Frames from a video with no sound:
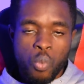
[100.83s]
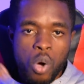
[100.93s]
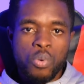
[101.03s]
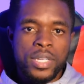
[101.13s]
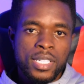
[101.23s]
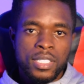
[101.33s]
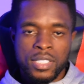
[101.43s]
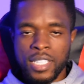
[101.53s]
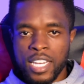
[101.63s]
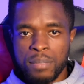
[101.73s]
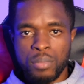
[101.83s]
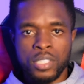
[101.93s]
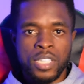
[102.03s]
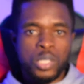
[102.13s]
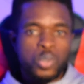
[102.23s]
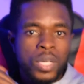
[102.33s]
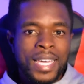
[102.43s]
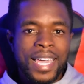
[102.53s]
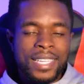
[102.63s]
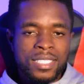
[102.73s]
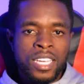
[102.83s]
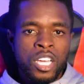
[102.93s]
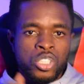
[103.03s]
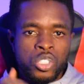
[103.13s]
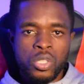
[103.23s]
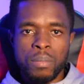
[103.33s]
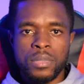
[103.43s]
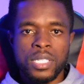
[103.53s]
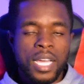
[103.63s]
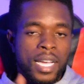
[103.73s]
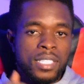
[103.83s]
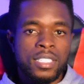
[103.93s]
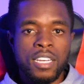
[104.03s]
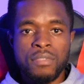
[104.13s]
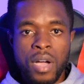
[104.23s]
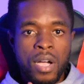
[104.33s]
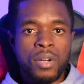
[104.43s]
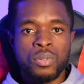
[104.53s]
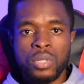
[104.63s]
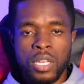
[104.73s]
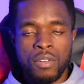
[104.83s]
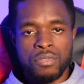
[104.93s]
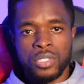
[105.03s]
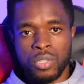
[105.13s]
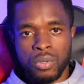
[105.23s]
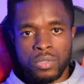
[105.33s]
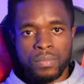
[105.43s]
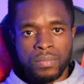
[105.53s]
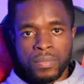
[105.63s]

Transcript: work within the stated budget to get something that can deliver good enough results.